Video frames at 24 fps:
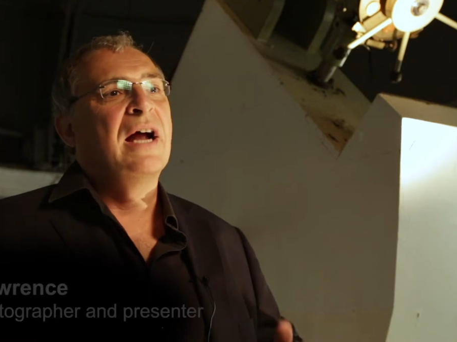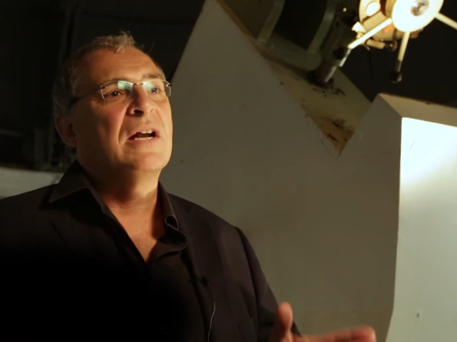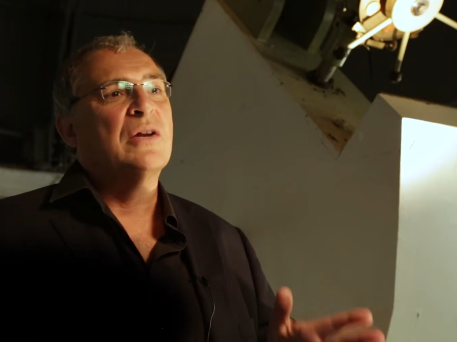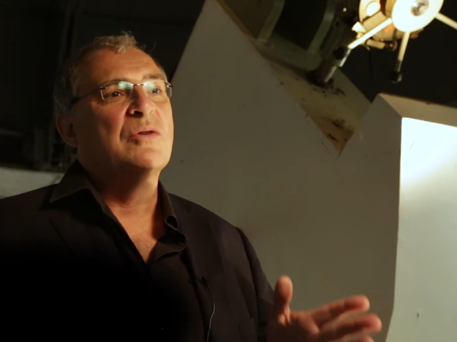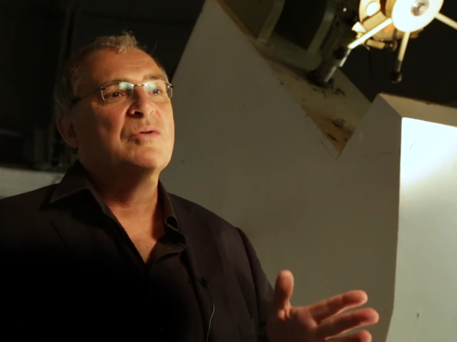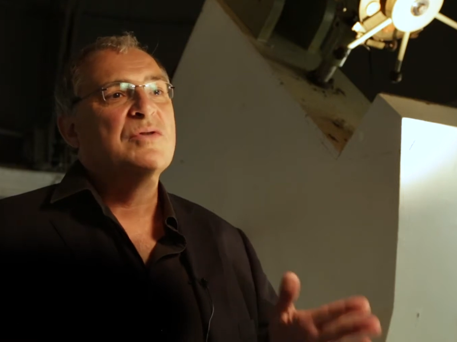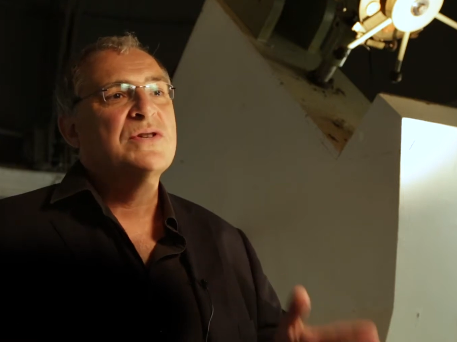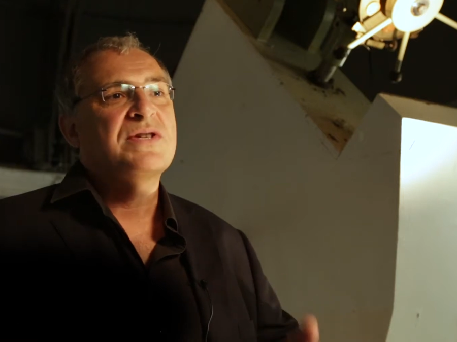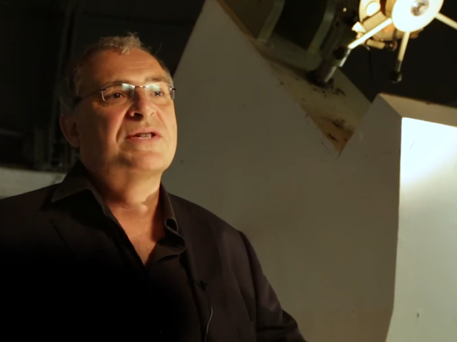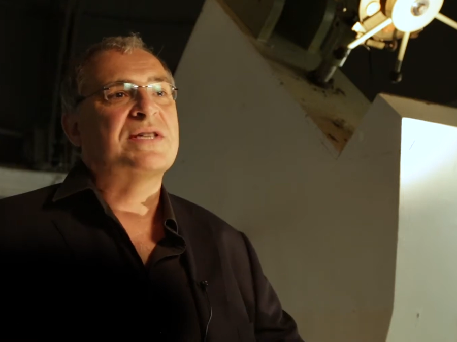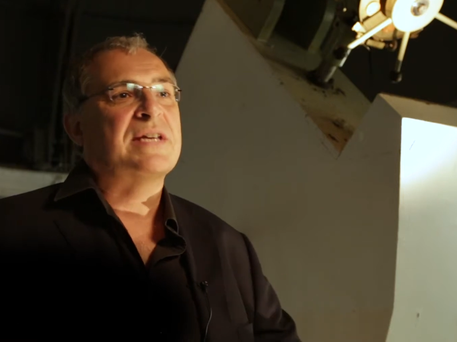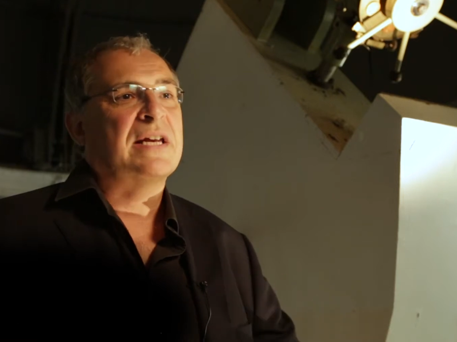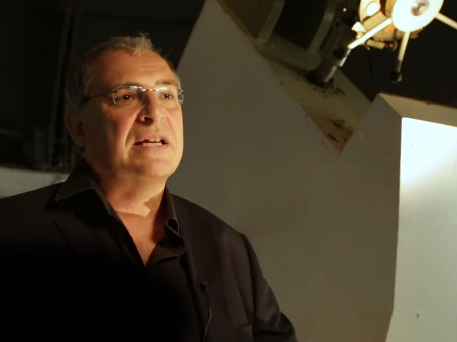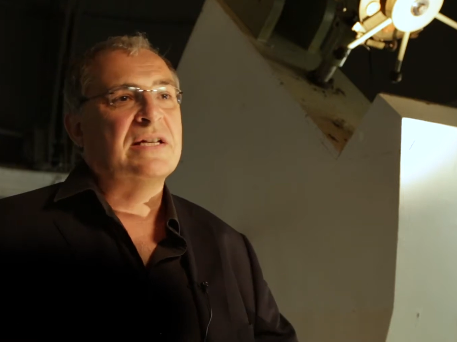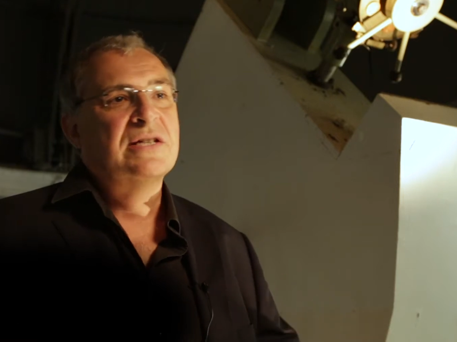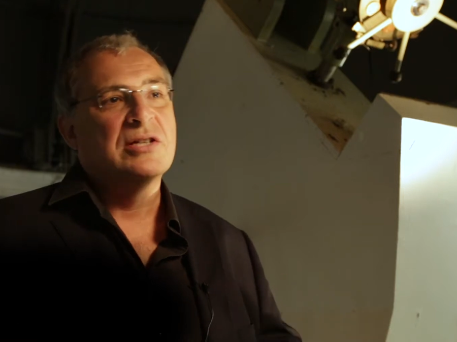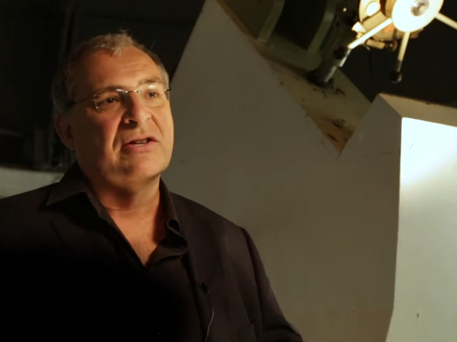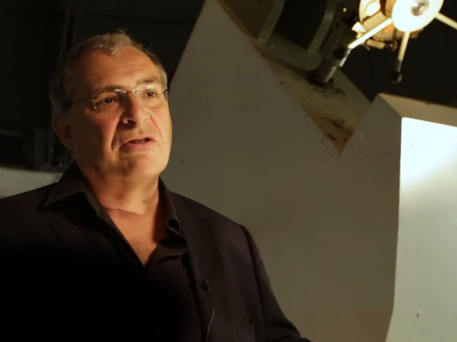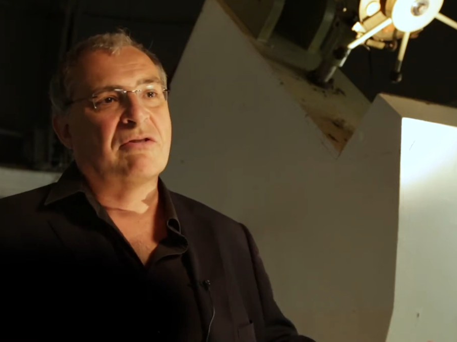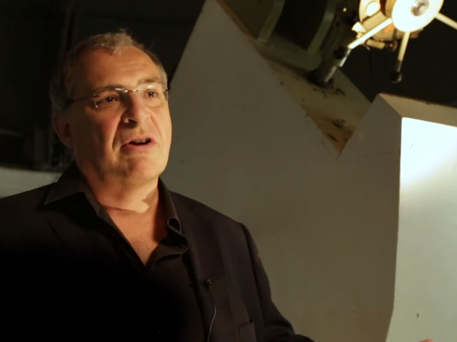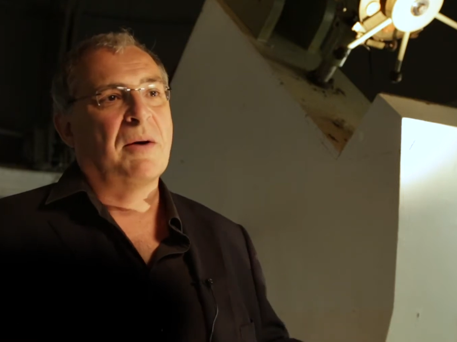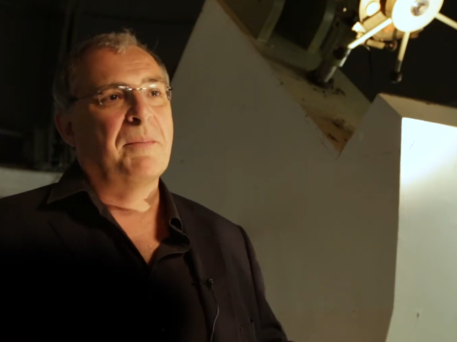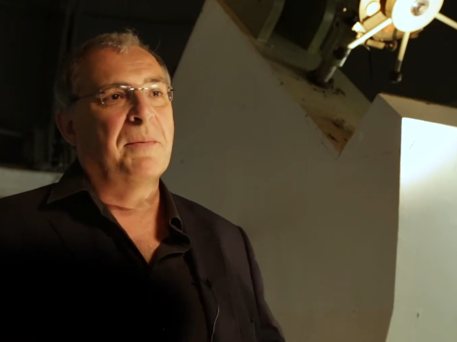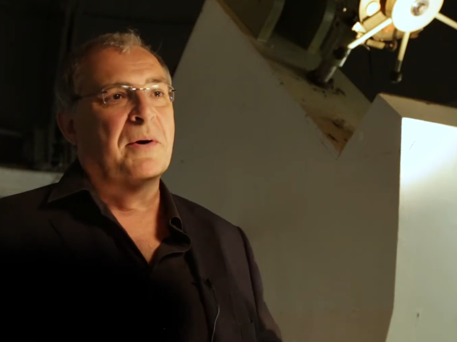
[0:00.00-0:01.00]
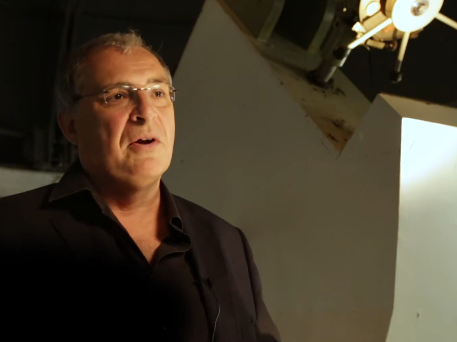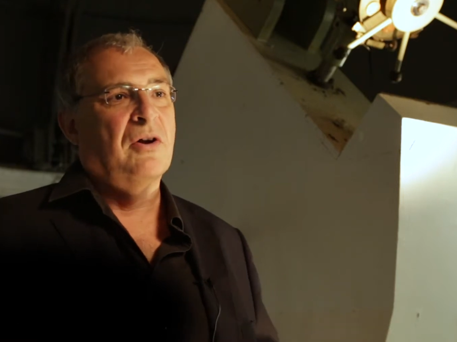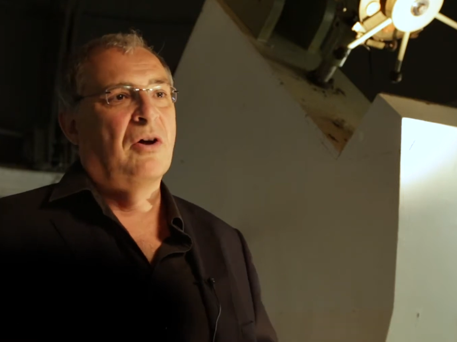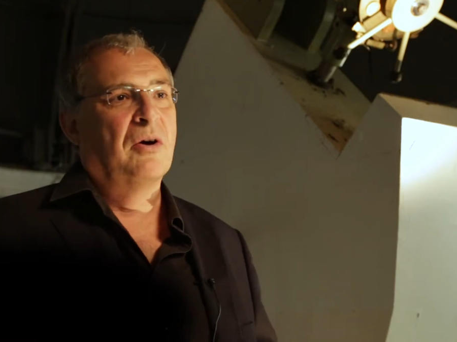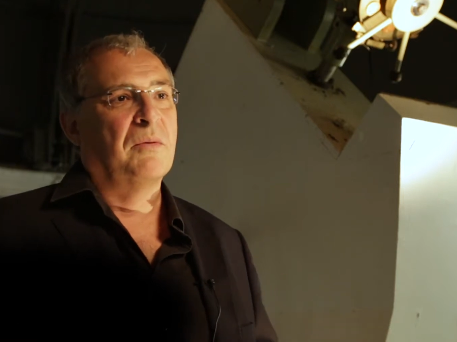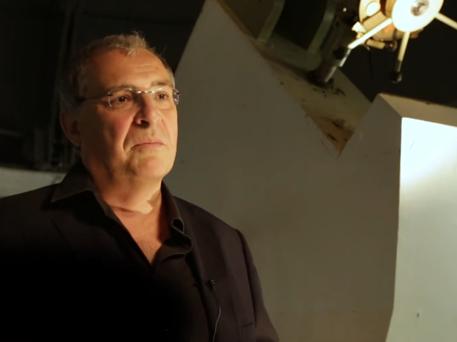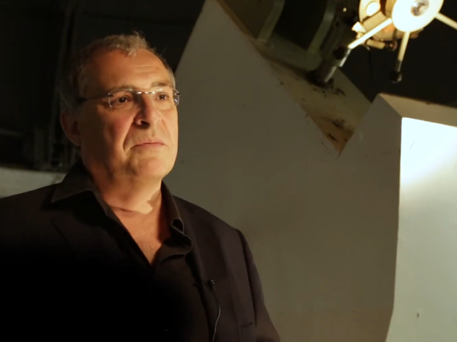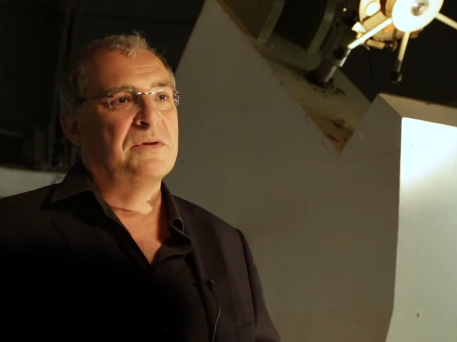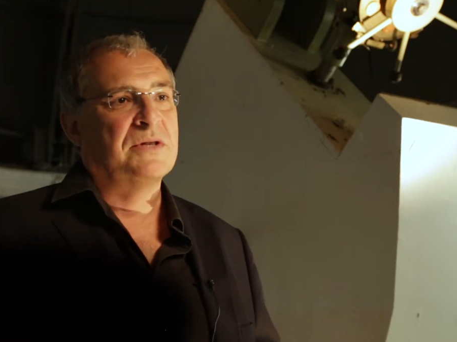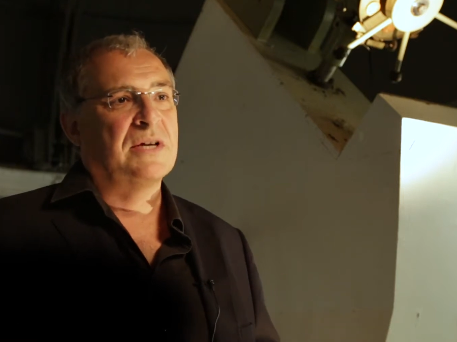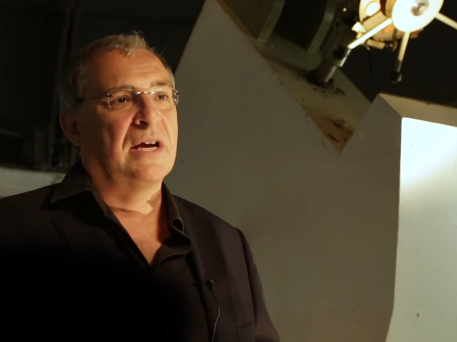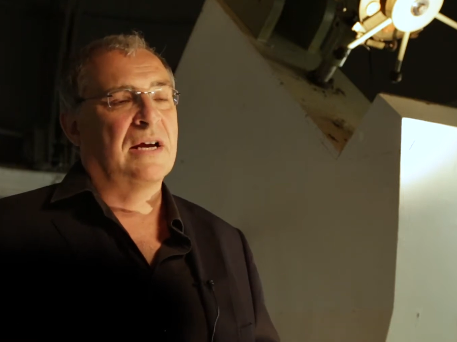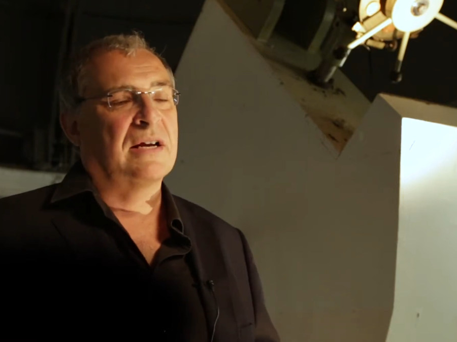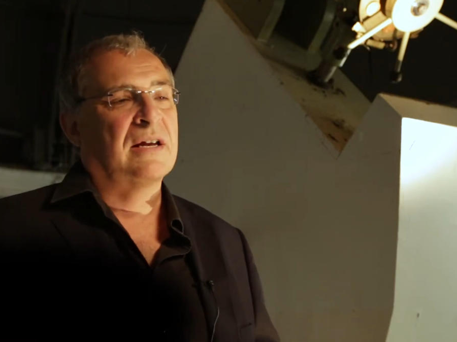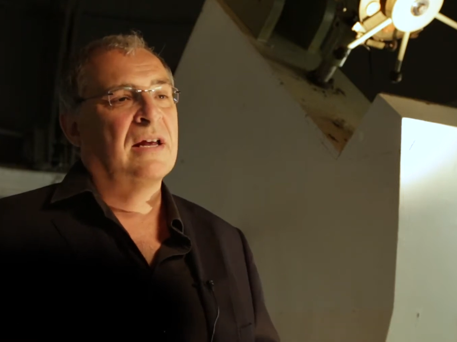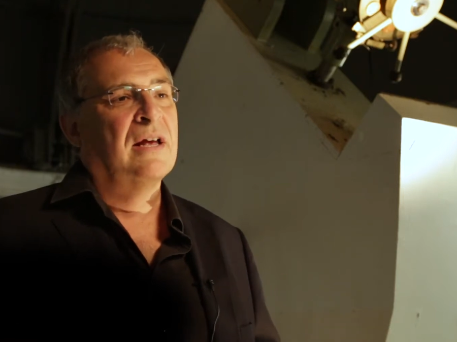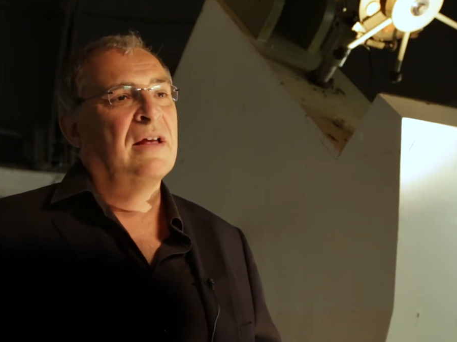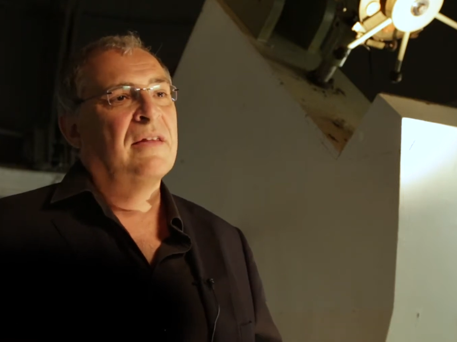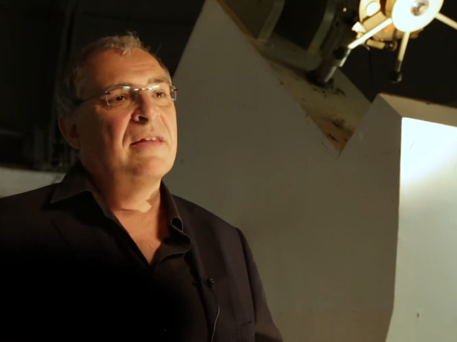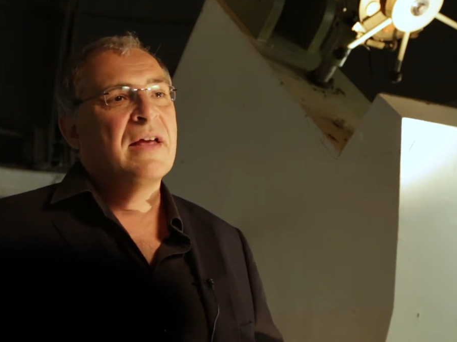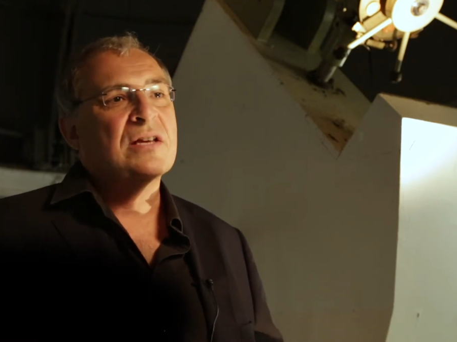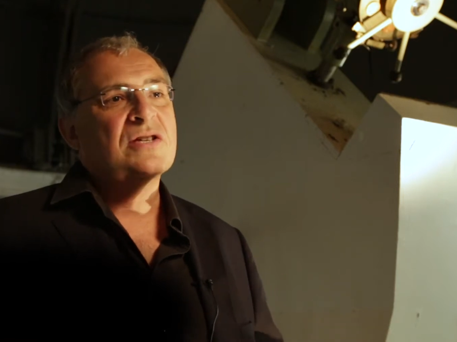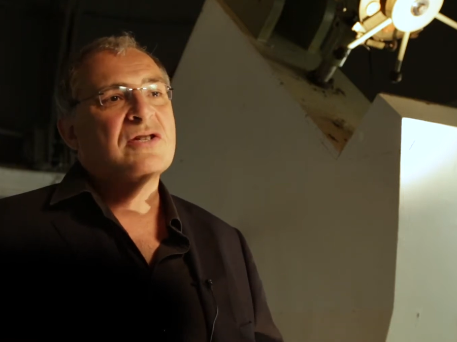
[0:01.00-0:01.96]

and you center up an object,